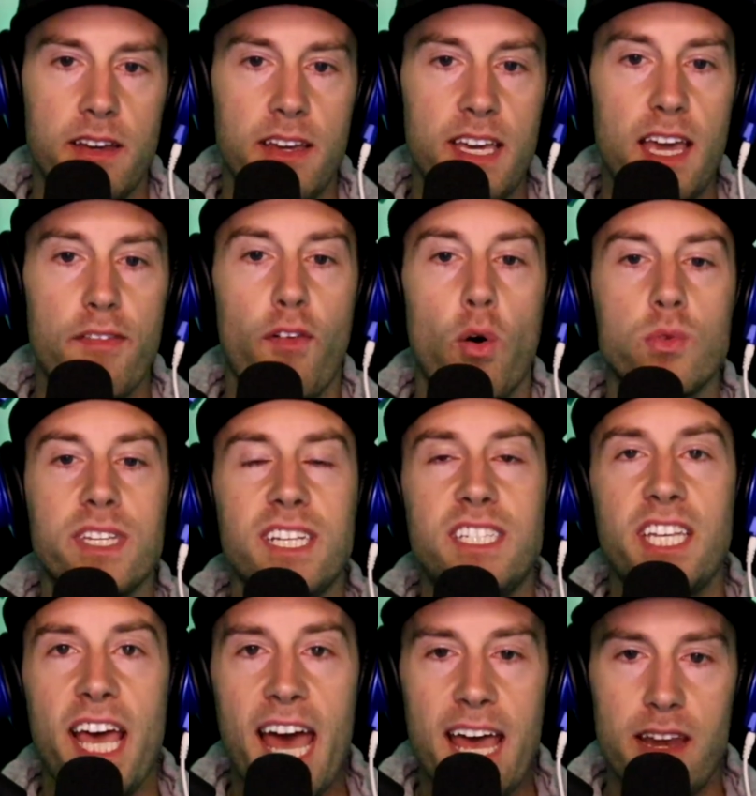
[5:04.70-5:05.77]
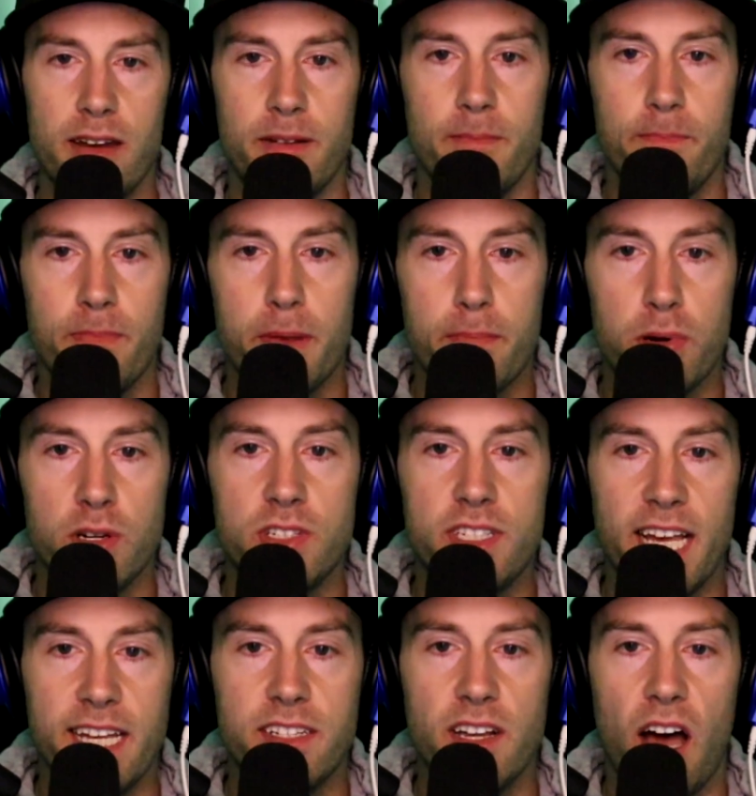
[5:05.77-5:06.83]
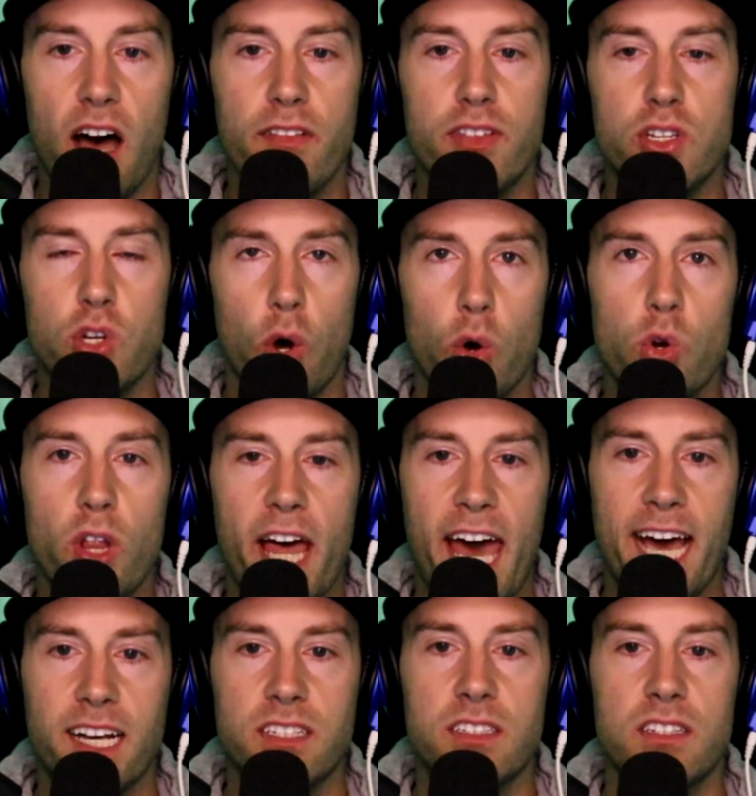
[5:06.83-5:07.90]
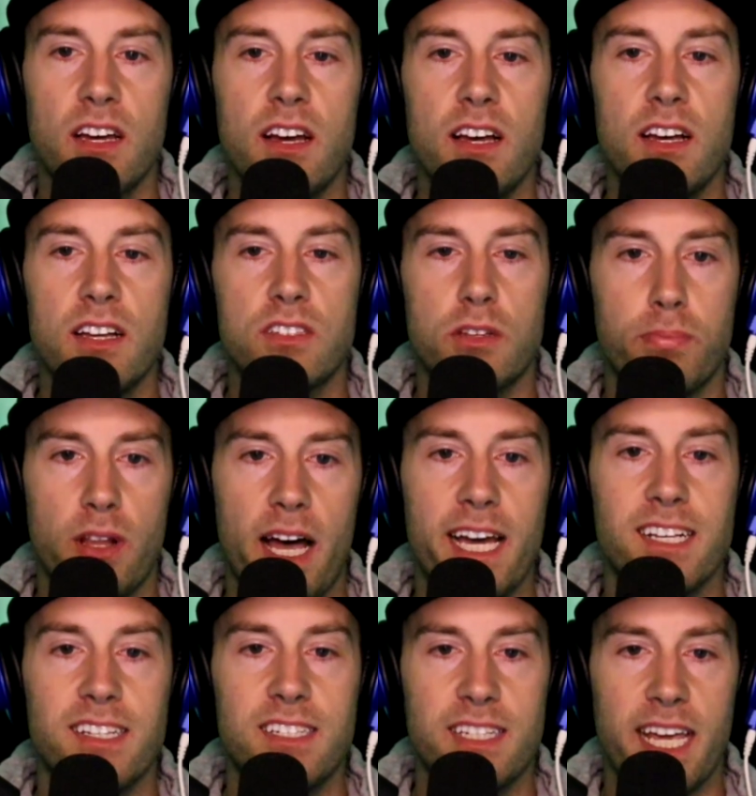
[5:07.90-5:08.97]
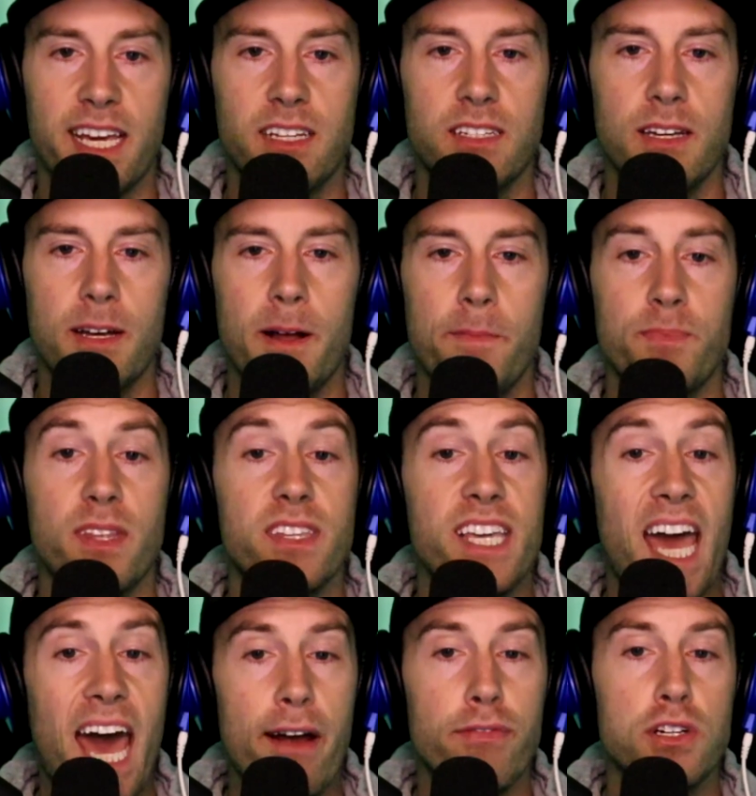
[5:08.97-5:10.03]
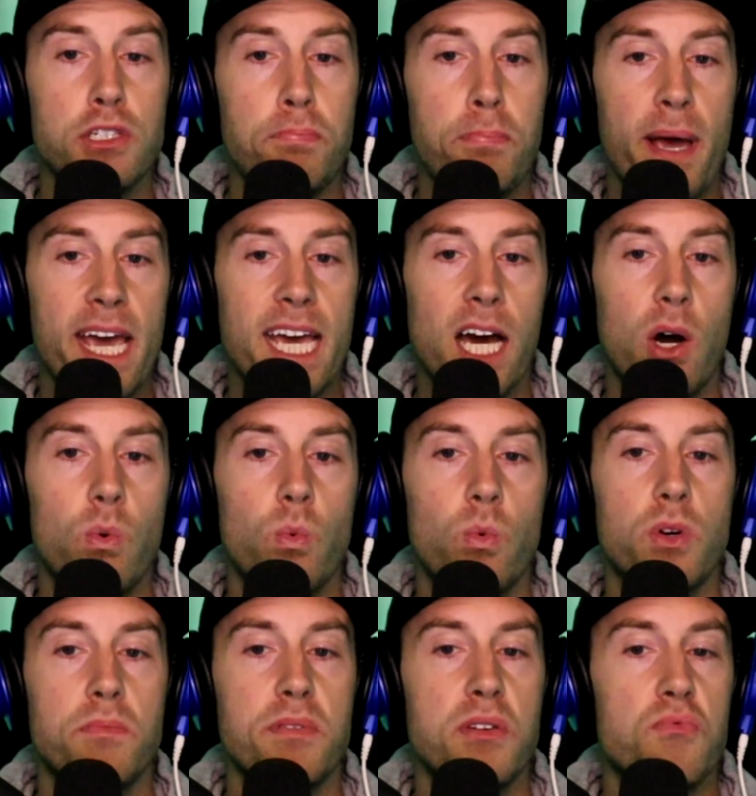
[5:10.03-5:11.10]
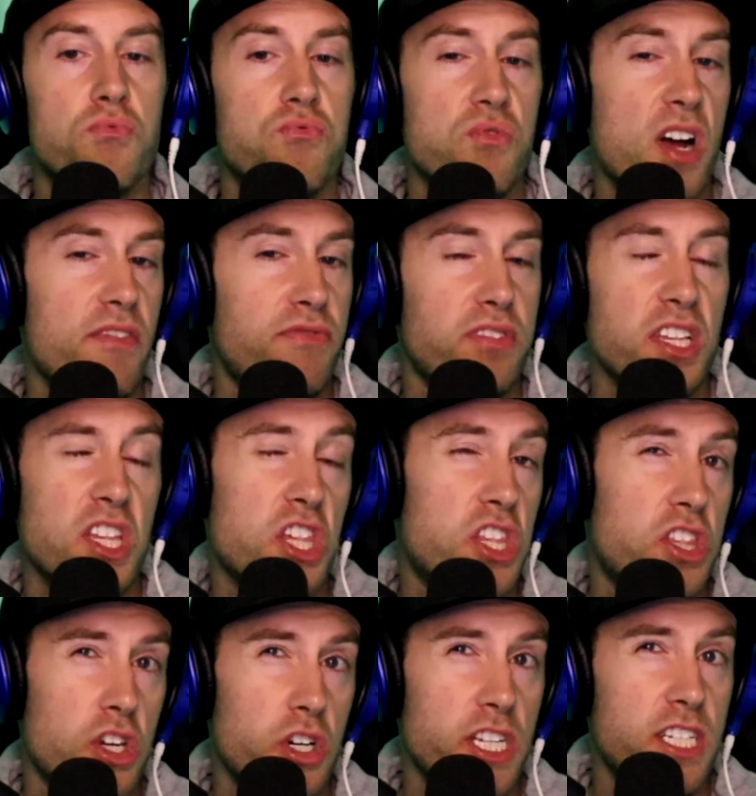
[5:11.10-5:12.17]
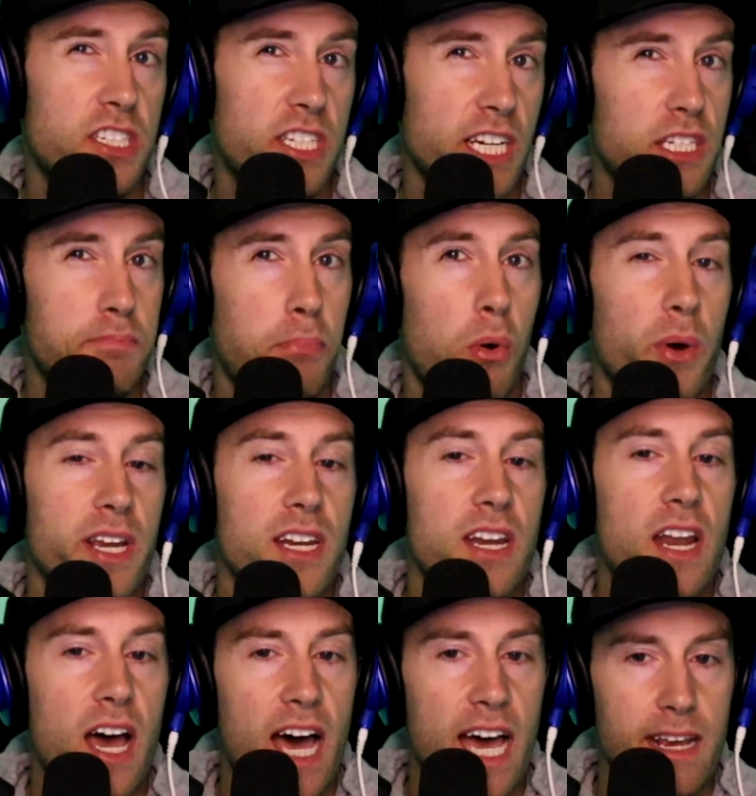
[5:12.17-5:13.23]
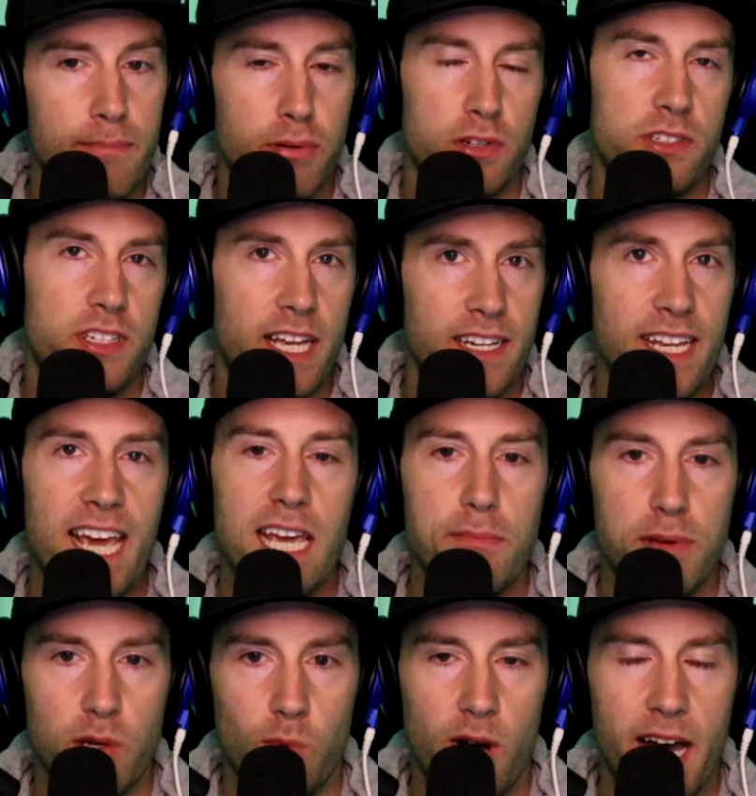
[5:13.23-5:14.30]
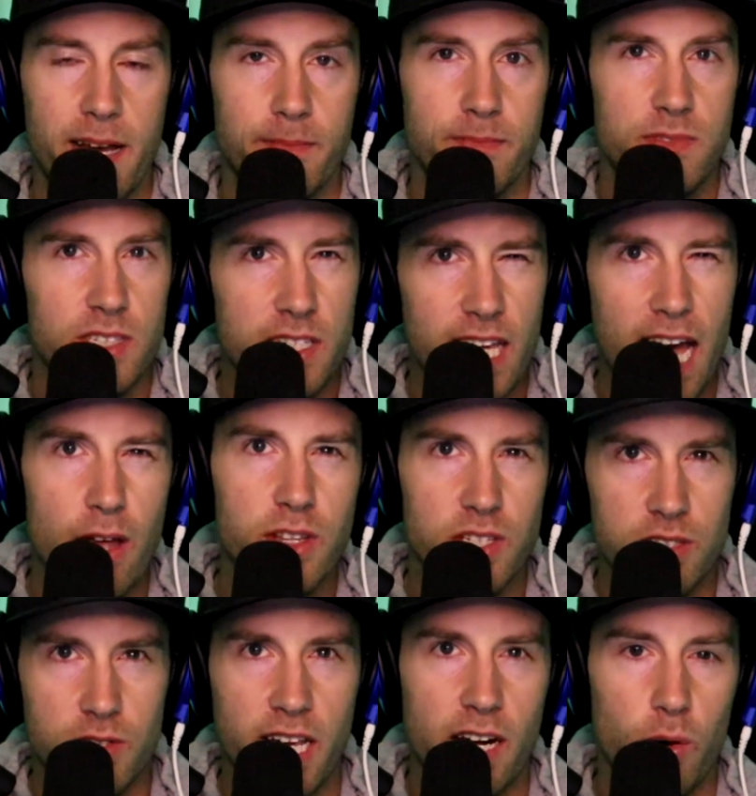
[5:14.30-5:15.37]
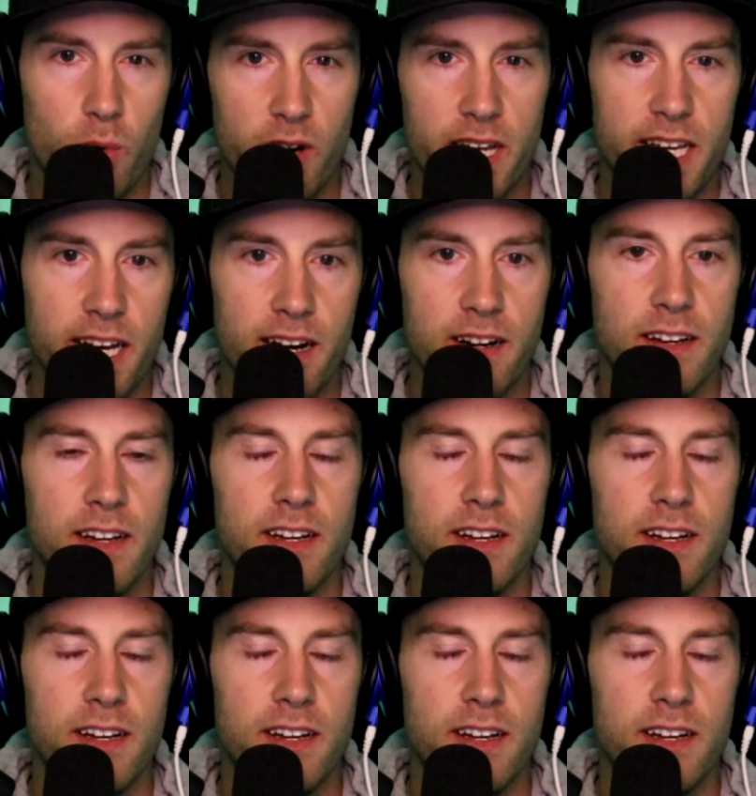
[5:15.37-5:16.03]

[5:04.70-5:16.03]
If only 10% of the total Hex supply is staked, then the average payout would be roughly 36.9% APY. See how this is kind of working here?